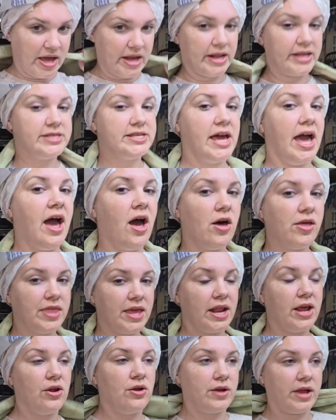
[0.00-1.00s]
got a towel
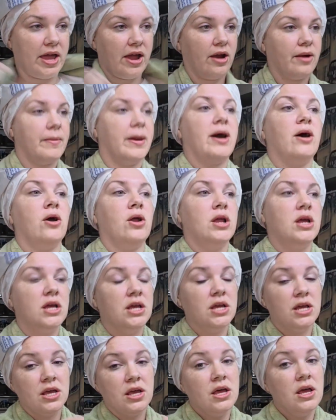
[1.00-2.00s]
that I don't care about,
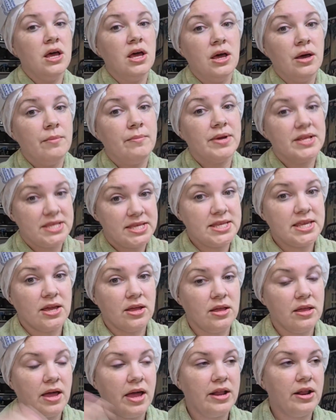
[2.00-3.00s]
but
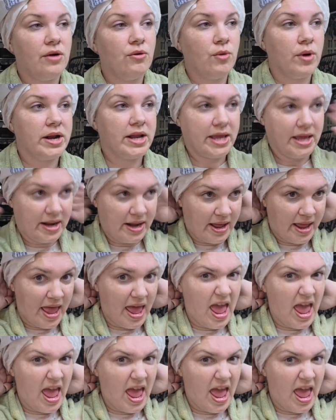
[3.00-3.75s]
still, I don't want to get it